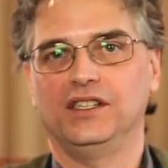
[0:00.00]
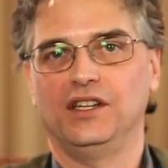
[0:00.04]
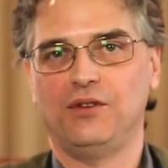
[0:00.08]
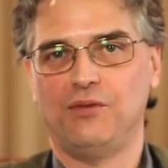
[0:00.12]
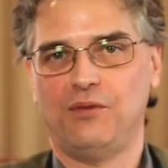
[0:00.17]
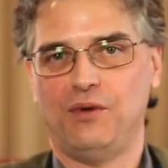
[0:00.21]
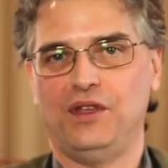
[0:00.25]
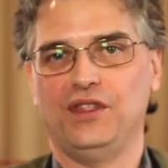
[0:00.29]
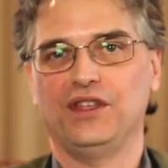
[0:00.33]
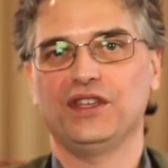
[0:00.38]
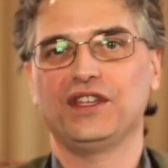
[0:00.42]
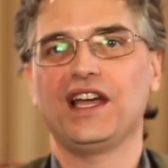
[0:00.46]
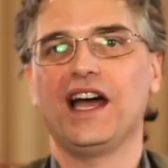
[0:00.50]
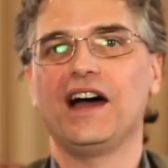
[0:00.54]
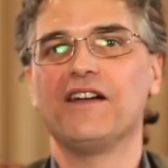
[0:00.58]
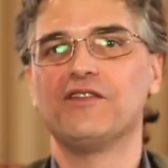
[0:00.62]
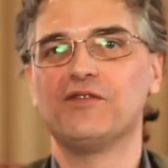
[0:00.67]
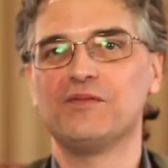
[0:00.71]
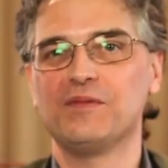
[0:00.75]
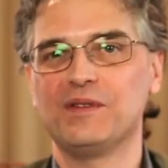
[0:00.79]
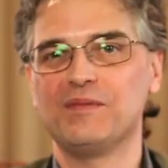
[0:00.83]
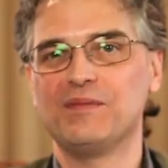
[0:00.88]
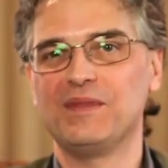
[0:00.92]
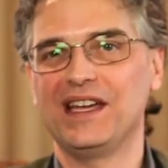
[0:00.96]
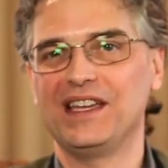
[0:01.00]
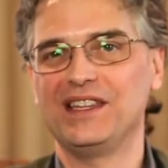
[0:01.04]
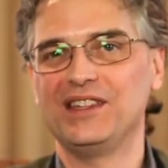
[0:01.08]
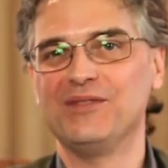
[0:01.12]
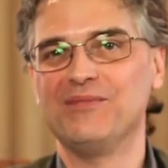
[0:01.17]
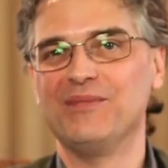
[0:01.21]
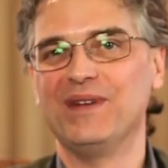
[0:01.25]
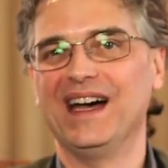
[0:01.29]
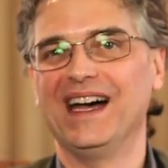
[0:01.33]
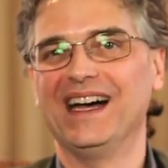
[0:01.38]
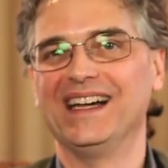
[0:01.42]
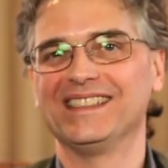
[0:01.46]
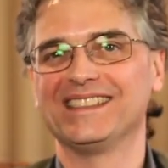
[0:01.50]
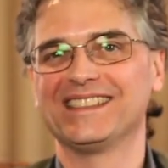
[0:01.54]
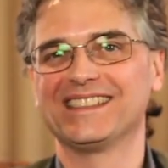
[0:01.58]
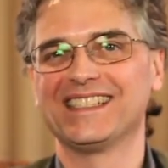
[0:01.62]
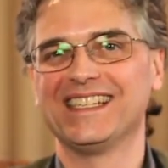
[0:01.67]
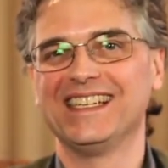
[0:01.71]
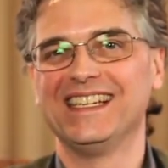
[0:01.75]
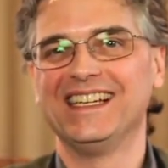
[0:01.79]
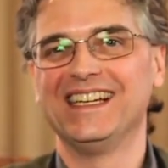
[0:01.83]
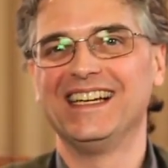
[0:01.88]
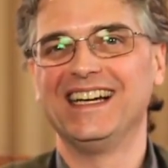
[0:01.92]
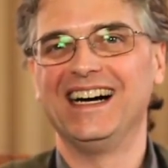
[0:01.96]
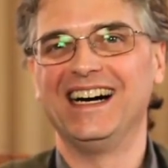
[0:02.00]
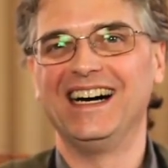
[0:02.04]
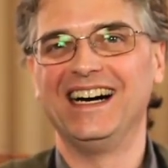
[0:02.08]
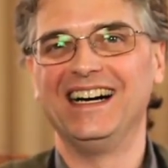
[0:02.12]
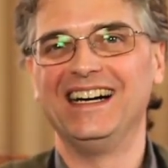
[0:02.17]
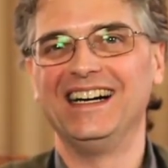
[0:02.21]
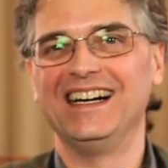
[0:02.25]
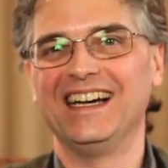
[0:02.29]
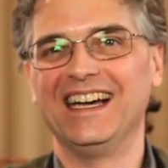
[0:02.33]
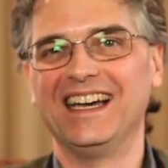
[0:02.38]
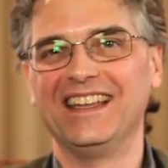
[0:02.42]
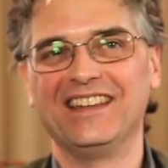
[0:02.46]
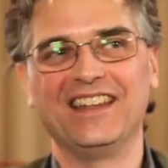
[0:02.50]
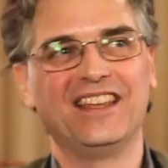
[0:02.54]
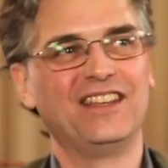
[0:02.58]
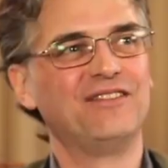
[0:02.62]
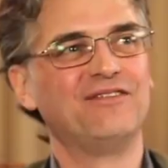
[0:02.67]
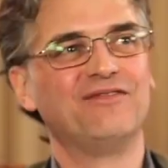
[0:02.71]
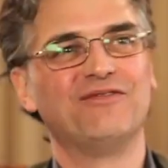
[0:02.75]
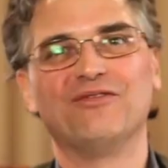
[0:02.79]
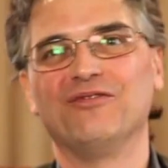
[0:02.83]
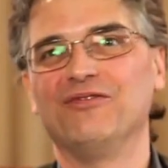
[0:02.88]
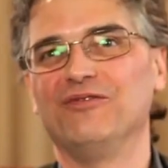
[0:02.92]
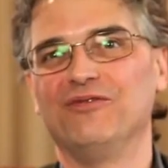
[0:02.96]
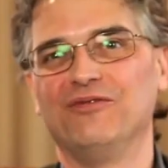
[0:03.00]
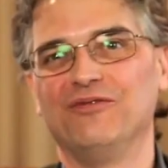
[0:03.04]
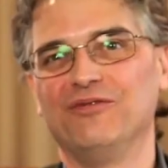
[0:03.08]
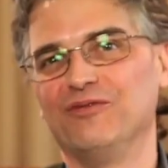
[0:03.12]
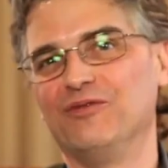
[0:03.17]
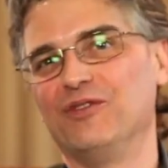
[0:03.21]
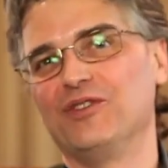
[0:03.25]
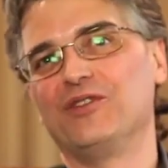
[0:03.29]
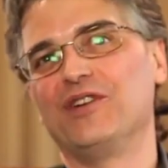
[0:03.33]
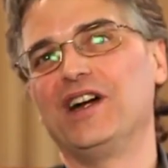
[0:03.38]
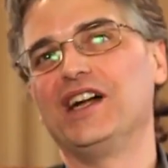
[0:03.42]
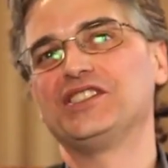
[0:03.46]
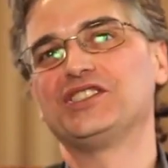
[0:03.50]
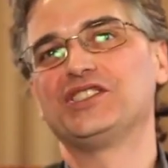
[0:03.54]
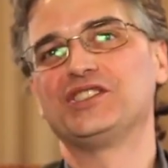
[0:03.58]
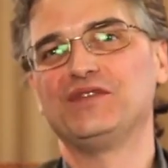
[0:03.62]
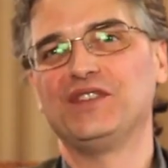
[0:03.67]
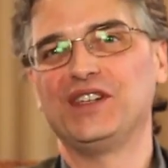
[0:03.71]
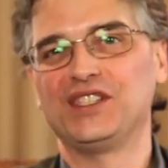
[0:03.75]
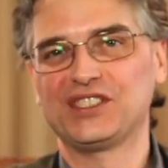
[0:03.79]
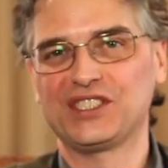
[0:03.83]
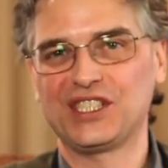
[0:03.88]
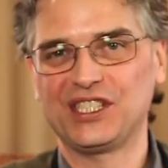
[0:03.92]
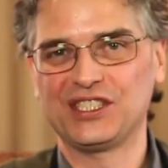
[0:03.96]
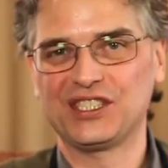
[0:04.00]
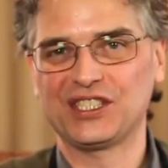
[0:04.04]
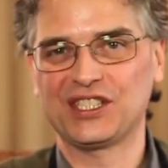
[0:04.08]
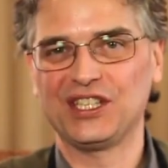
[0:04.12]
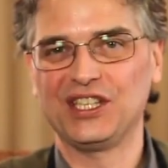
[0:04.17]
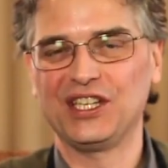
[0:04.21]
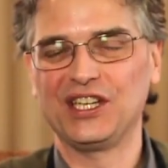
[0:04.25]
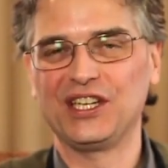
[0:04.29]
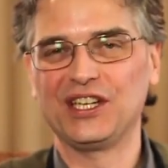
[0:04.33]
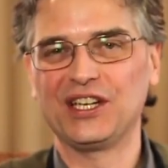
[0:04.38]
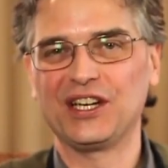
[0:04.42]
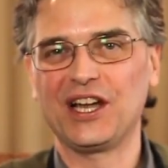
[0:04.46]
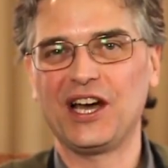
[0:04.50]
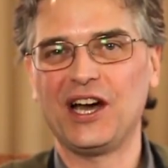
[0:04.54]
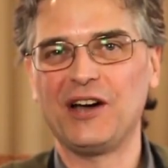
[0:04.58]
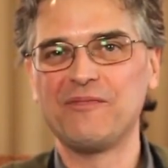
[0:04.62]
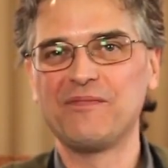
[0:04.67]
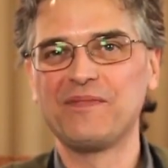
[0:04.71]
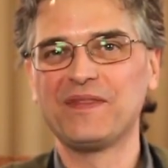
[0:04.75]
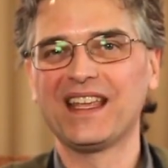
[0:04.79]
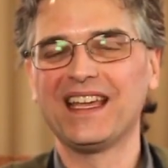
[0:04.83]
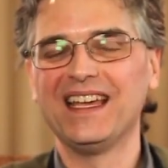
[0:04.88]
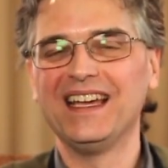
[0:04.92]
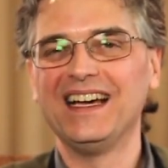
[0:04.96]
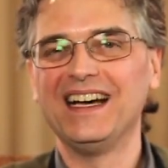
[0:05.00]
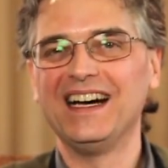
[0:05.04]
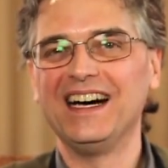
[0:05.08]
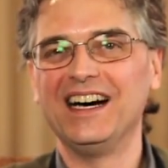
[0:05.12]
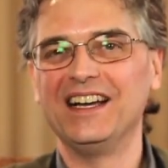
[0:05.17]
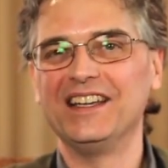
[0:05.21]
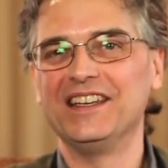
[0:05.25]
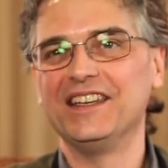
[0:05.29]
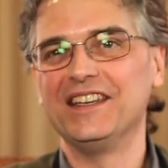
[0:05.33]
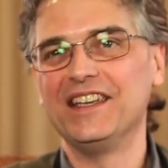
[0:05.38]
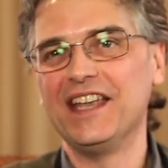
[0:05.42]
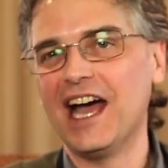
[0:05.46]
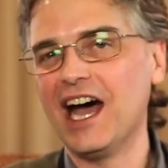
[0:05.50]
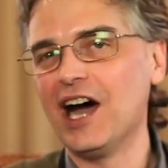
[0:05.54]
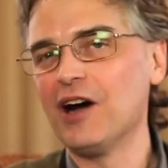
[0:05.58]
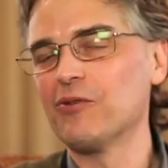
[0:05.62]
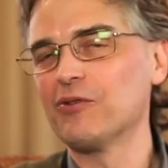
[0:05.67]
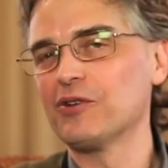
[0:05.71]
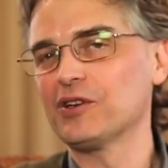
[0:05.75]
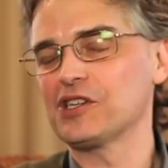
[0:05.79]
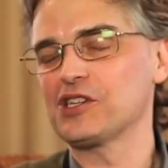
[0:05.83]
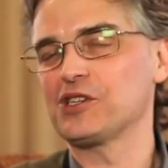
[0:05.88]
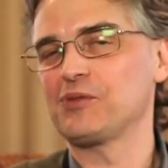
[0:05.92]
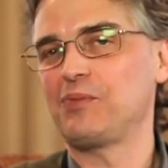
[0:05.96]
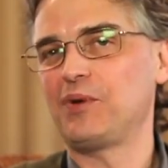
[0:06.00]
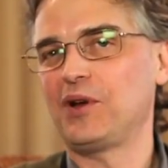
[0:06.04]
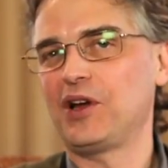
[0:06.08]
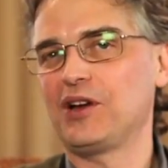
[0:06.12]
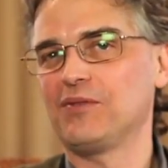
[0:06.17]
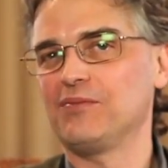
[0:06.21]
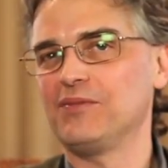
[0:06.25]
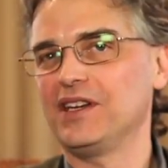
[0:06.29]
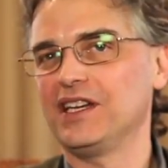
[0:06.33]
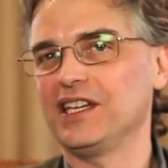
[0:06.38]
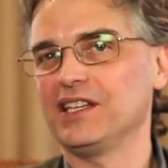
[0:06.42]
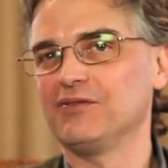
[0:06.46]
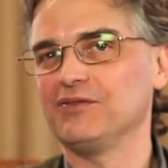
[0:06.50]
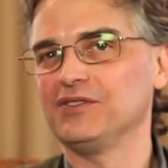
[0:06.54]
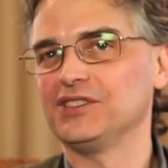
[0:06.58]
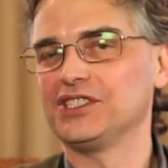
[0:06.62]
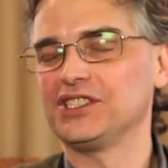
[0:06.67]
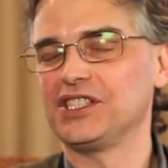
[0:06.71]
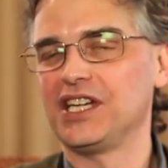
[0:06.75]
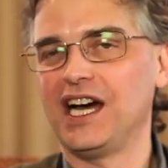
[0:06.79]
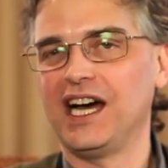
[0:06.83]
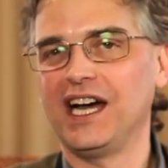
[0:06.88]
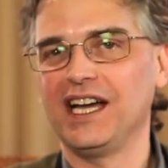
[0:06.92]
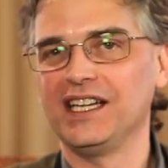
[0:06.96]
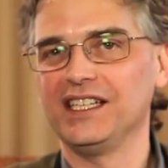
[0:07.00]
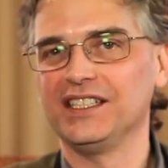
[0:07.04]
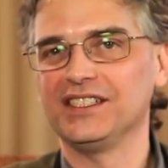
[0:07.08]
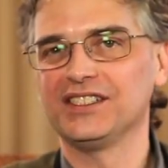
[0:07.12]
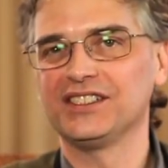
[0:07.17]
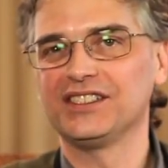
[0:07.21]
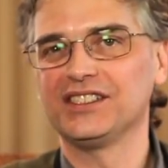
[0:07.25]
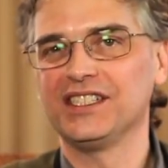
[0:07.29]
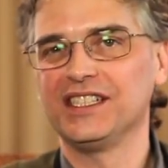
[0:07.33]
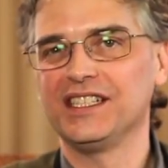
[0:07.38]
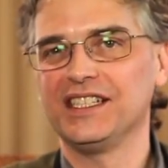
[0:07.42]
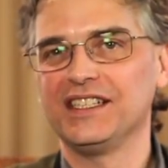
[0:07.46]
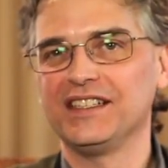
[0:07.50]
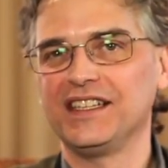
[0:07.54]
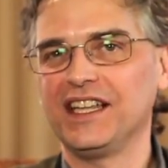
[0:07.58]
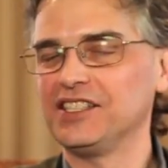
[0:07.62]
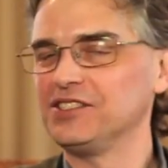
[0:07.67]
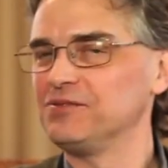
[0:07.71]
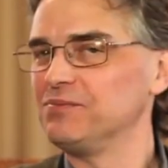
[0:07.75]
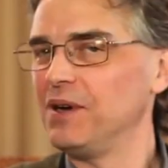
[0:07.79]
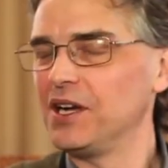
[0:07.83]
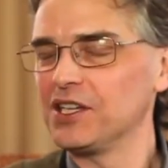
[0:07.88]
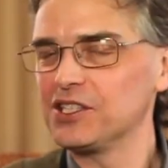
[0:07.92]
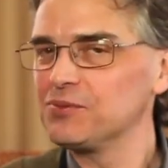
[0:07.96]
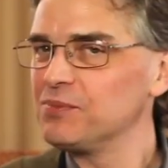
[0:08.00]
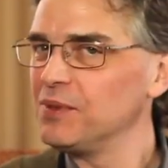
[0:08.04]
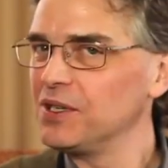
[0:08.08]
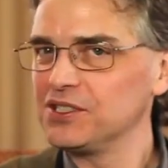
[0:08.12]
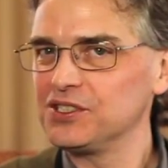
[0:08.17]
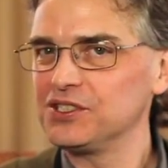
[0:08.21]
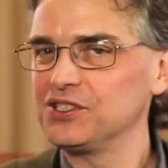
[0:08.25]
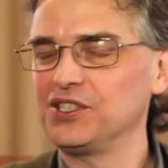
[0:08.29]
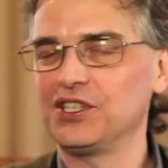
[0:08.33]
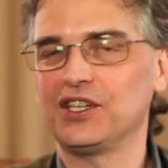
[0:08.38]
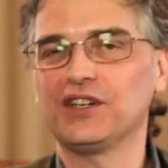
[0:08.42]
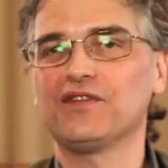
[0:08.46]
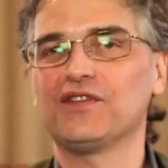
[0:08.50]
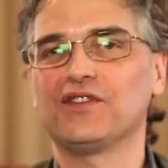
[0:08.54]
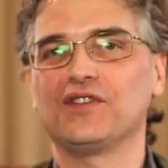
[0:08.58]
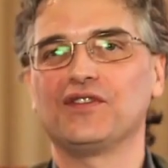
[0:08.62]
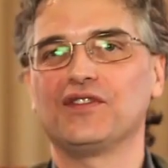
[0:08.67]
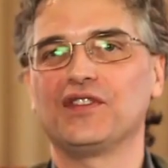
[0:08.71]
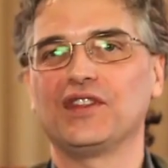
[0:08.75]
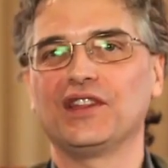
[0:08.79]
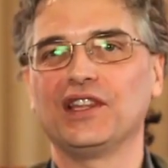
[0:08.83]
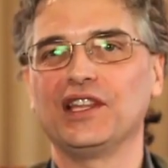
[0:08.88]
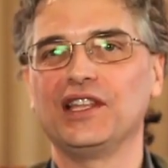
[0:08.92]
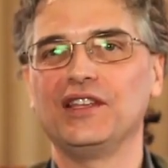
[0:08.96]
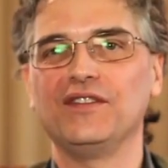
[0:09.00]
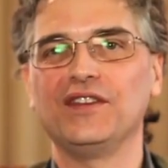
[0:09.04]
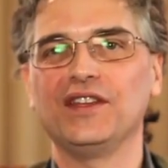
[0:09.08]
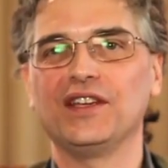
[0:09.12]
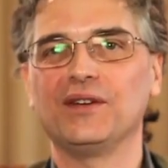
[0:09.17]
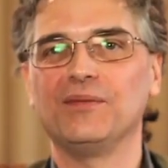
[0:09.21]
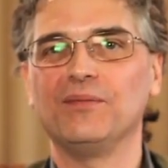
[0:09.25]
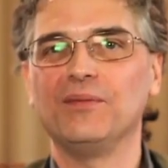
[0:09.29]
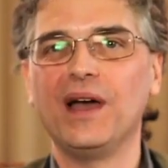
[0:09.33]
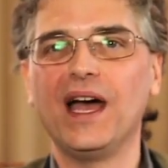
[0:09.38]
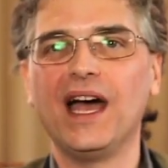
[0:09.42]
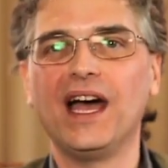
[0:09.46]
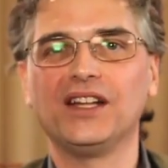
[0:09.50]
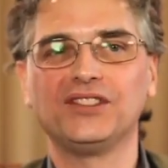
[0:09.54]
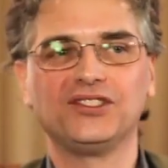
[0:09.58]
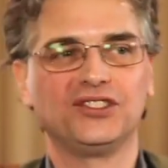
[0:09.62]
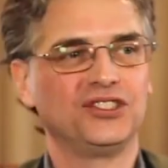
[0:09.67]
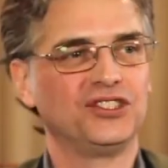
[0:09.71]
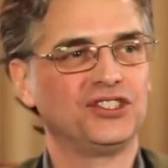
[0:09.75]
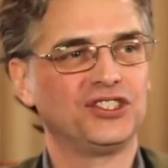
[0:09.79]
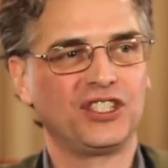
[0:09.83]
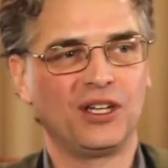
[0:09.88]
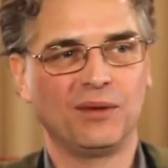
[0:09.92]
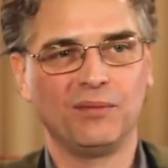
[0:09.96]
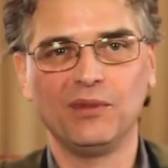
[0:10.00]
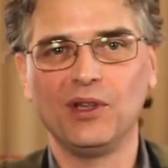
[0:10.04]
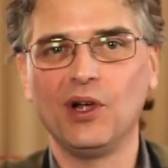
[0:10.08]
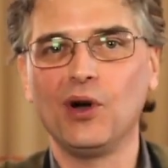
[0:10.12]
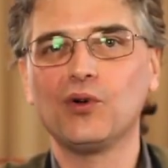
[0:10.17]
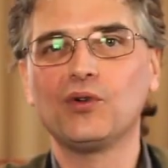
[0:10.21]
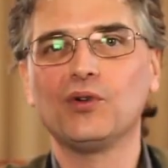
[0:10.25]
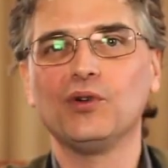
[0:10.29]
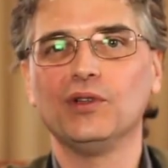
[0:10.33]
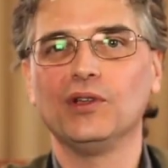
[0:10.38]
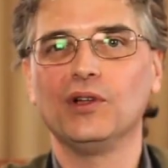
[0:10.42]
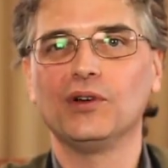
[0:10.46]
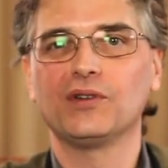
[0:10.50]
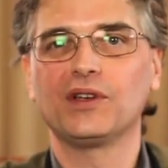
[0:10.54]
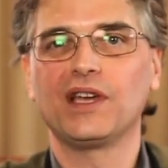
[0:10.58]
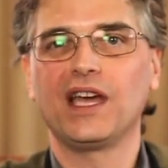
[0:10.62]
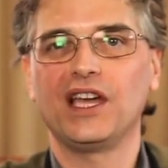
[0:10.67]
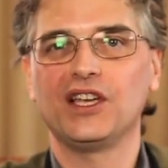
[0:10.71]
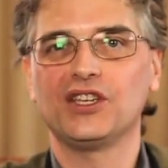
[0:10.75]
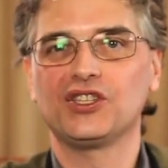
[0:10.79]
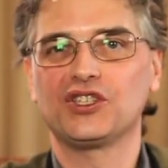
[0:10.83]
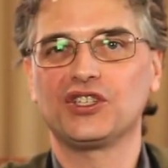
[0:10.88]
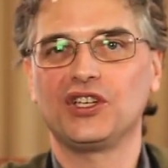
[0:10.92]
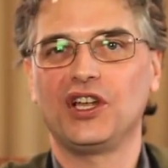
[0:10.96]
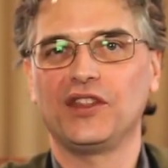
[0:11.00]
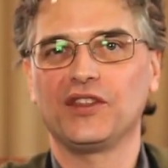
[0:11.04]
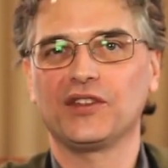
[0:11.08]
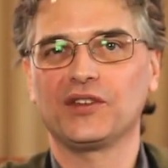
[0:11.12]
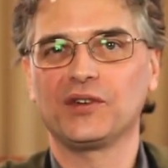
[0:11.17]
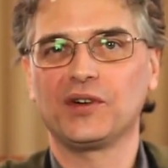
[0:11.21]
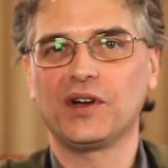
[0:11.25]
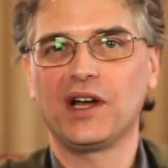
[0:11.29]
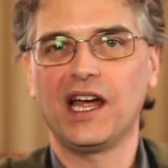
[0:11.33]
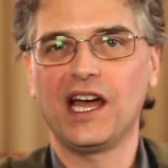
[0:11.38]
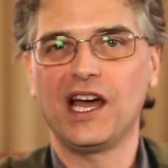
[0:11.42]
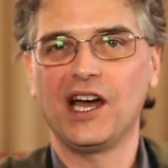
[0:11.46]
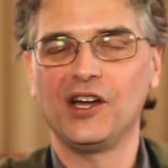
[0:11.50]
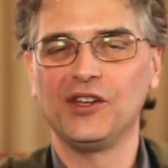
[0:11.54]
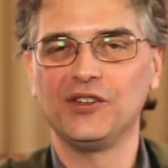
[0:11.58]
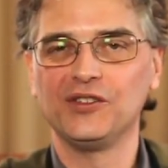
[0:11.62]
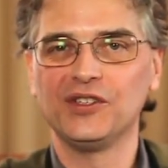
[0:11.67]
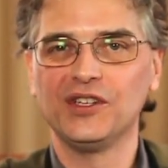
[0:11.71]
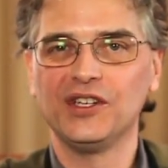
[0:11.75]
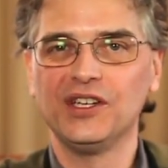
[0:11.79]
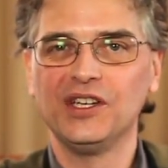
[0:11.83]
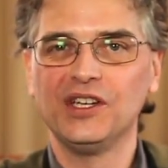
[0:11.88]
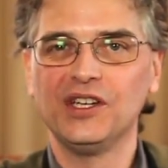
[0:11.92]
where the government made the mess, and then the rest of us get to clean it up. Now we're experimenting with science that's much, much different than leaving a mess in some local location on the ground.